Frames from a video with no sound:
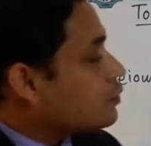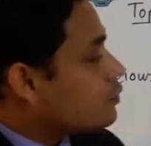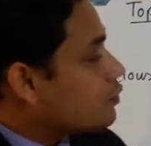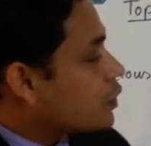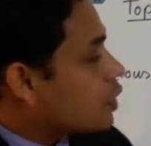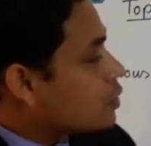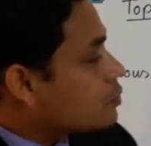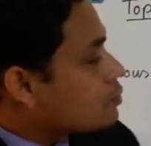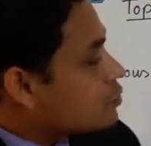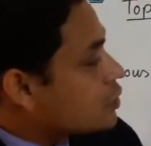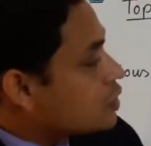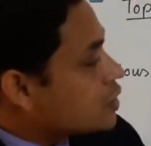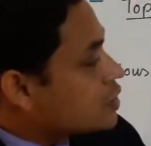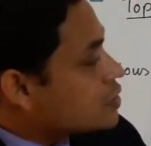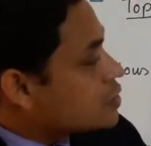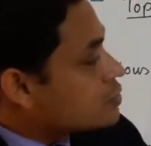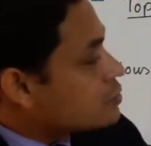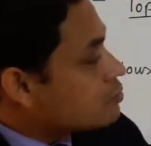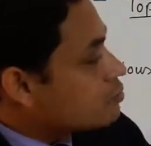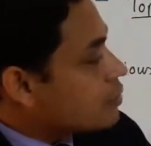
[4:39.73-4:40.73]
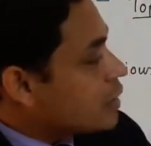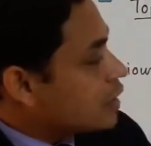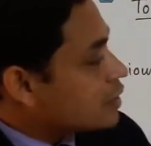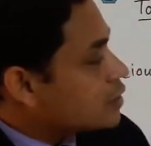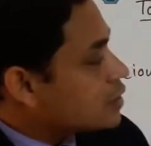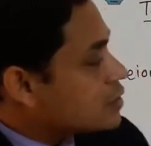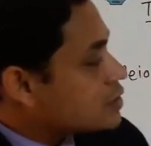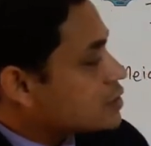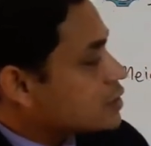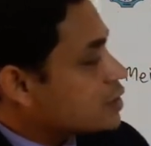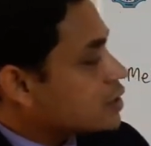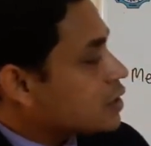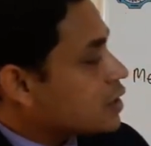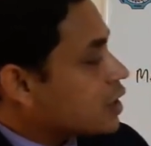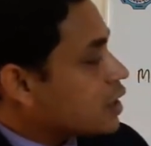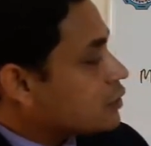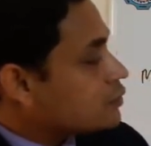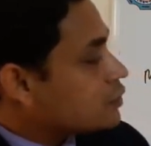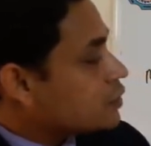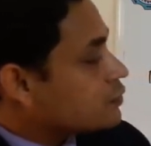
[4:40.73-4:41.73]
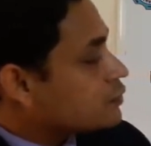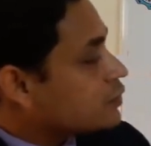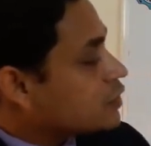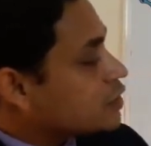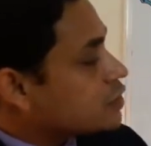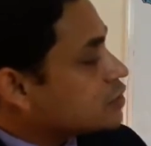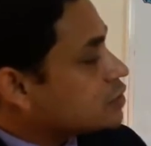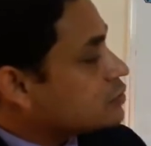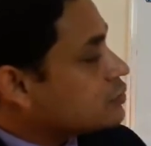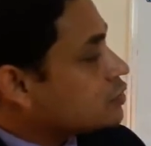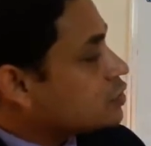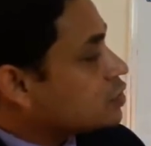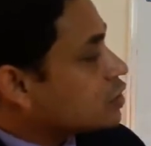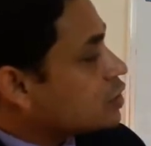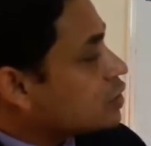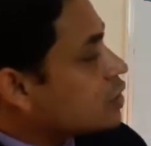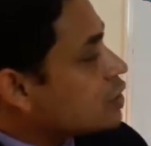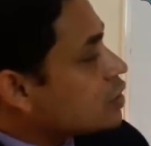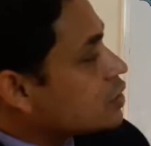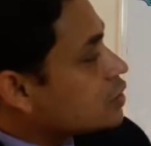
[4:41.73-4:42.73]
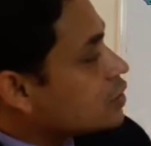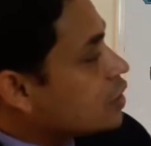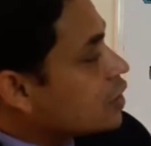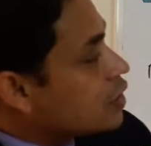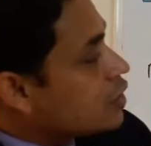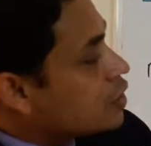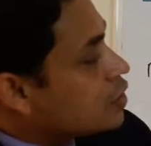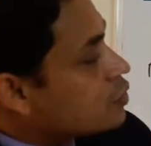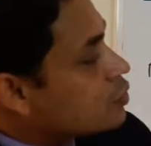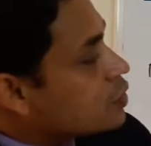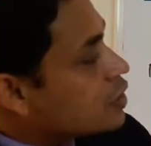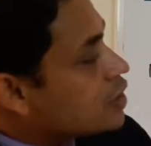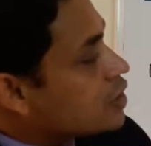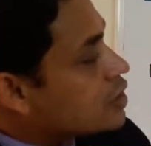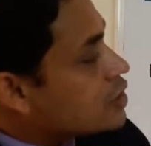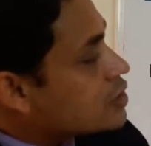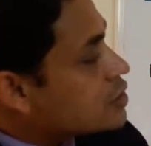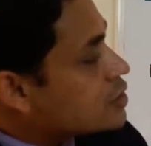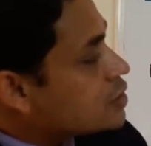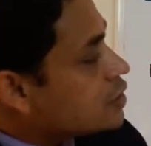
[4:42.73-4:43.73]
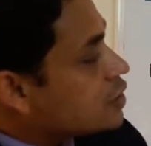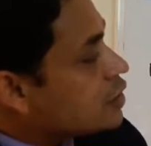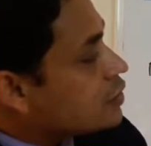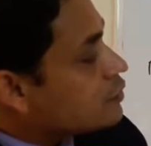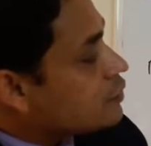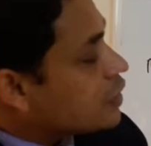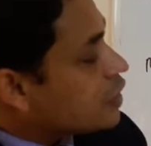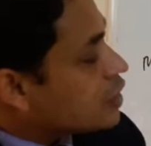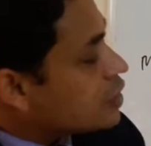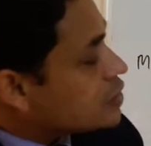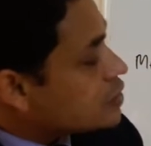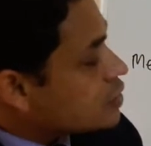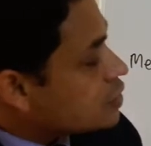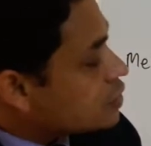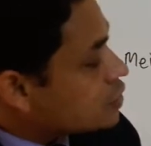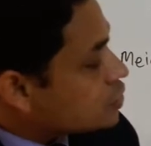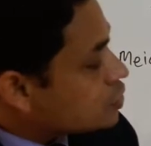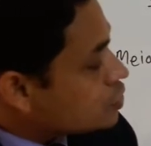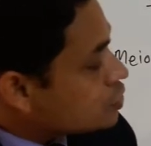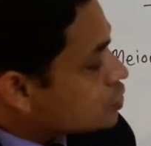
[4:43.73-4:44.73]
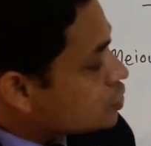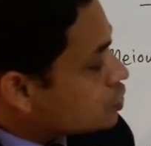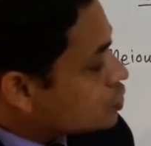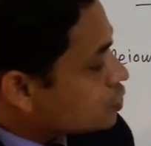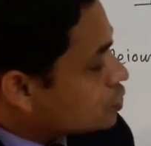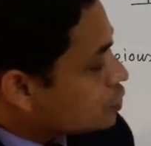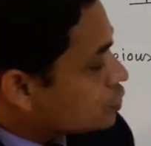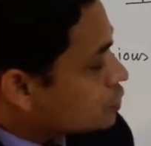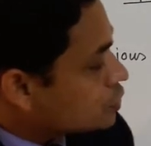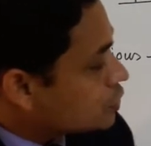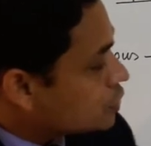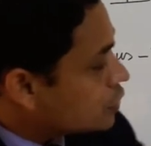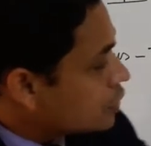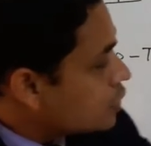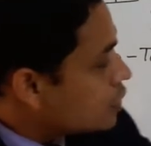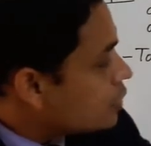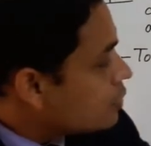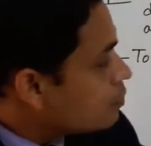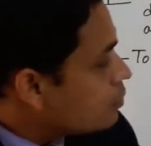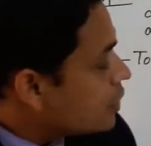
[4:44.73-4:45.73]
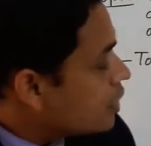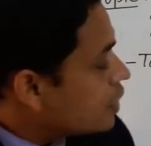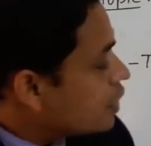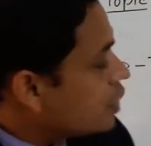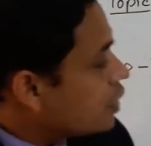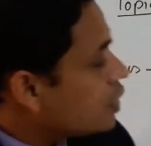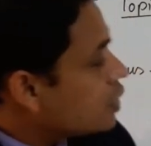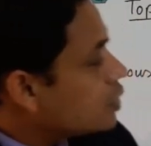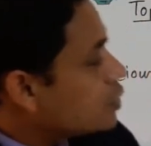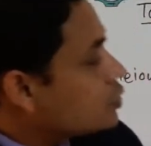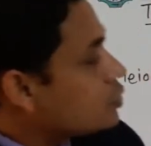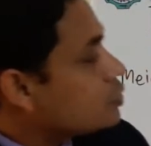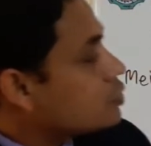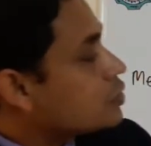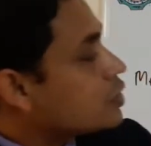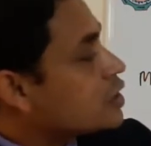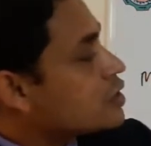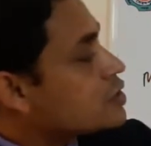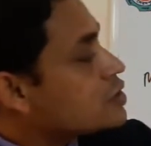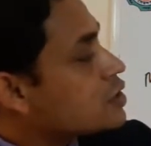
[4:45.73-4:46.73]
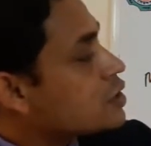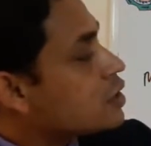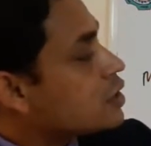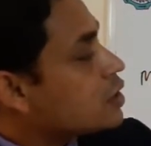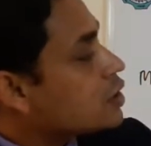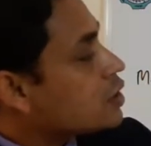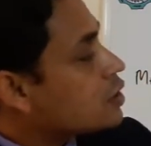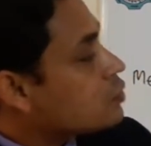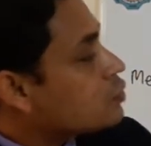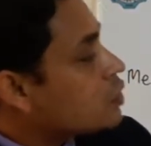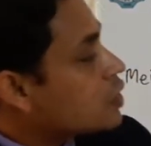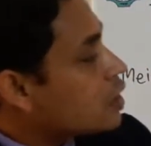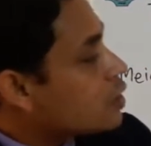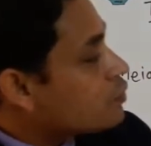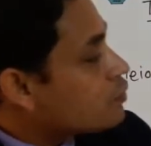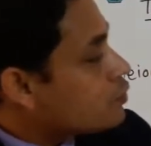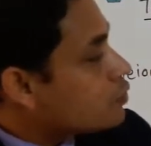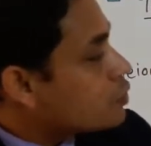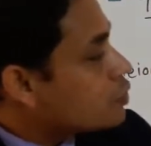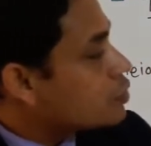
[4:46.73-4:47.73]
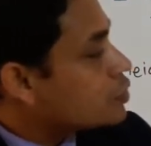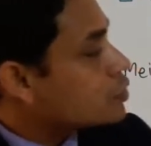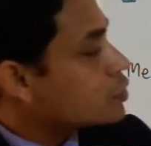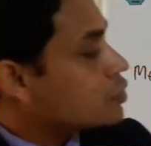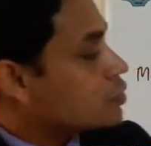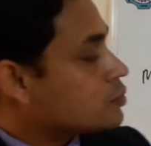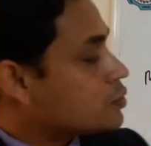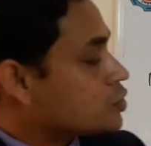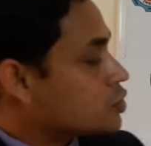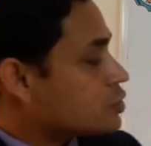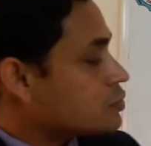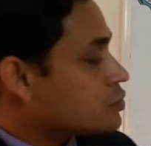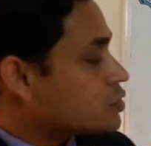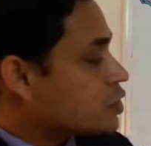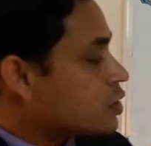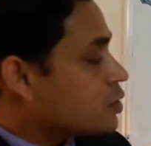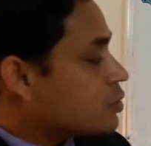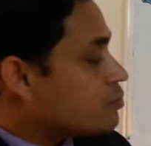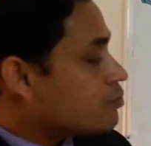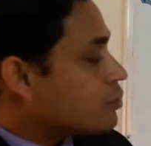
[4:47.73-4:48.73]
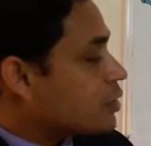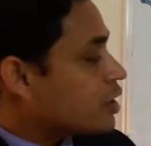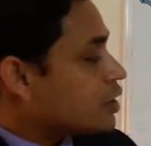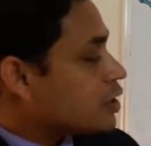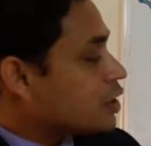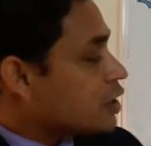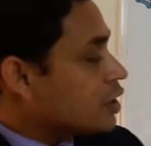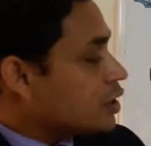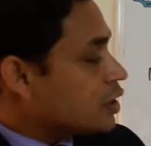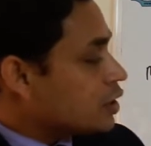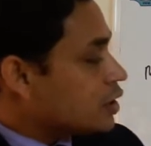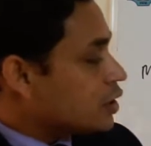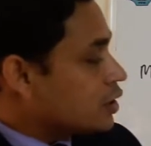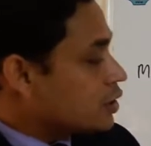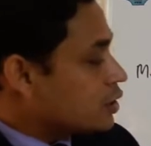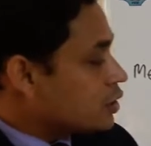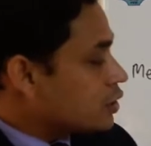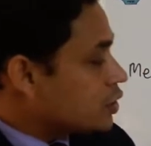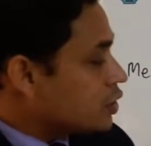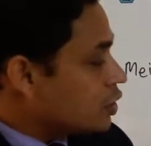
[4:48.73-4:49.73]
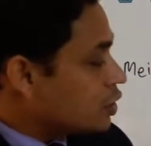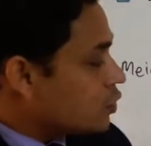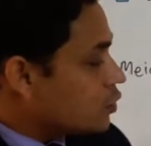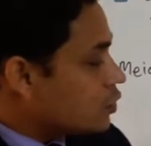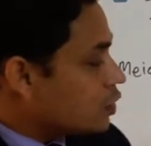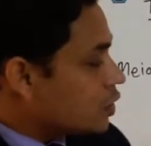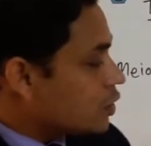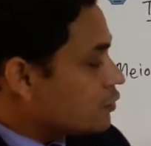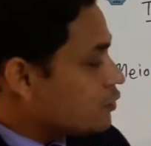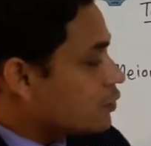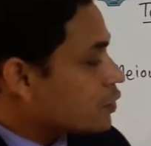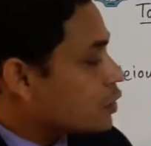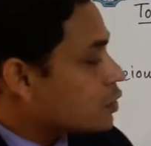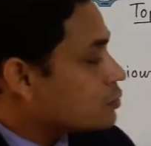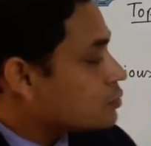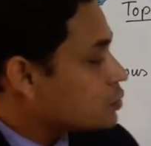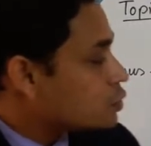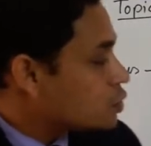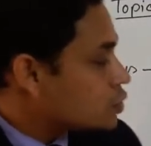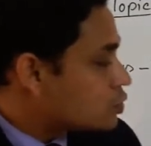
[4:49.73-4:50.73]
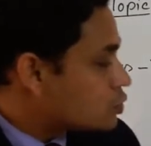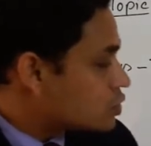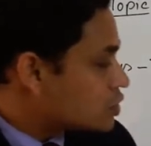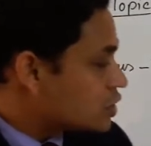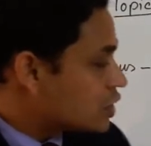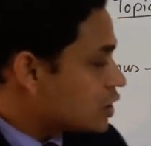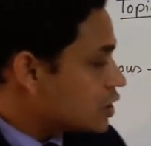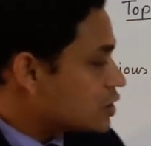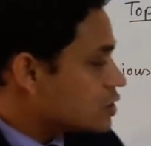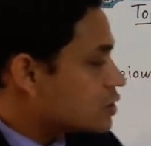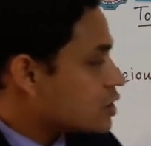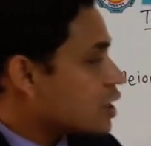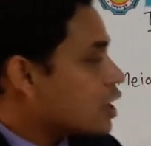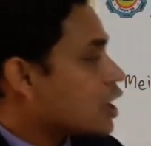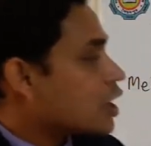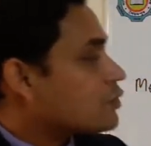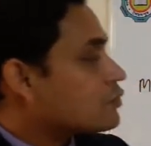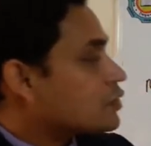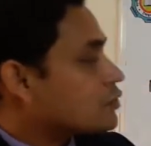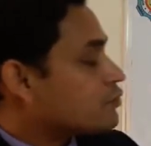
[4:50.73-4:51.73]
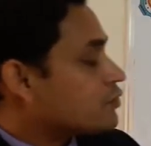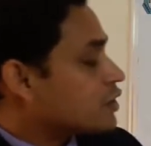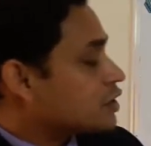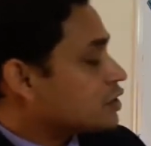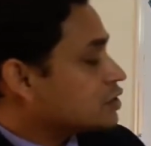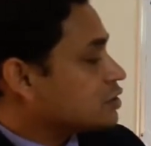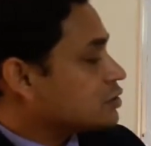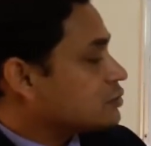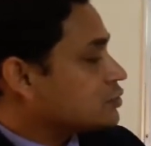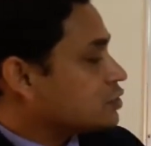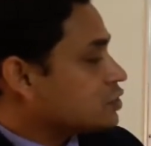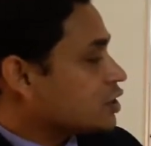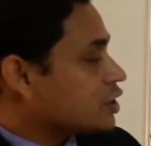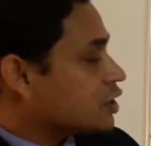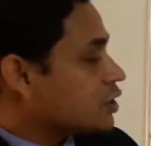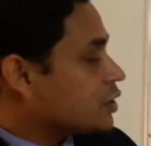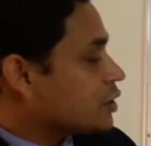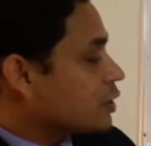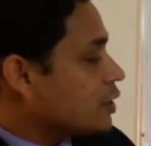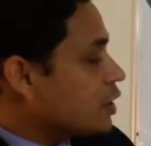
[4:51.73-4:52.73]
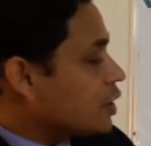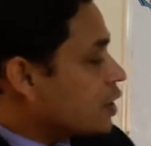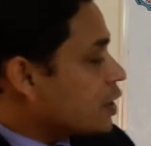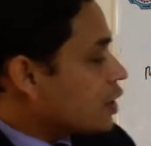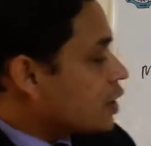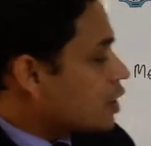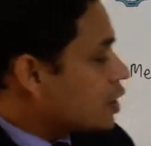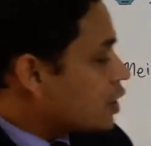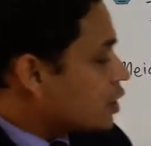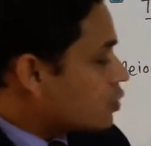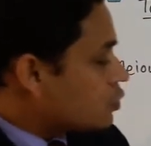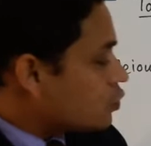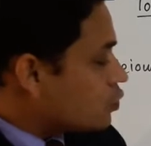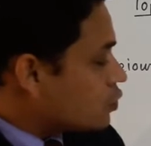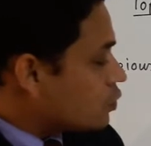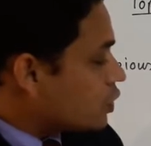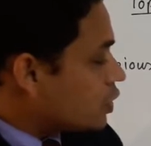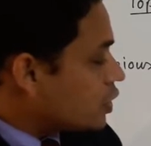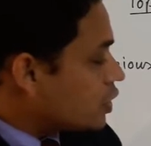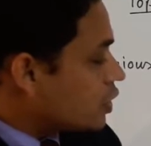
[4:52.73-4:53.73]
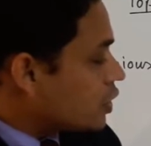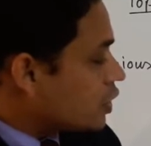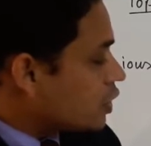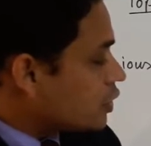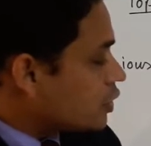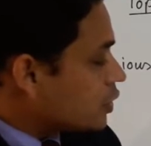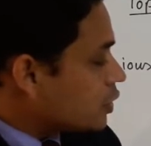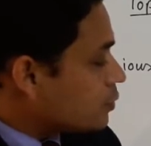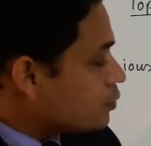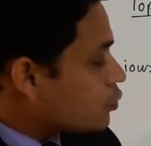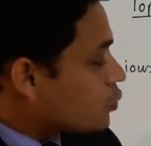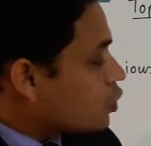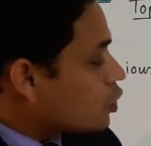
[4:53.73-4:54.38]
from this mother cell, after first division the nucleus divides into 2. But here you can see, here we have 4 chromosomes, but in newly formed 2 cells after first division, here we get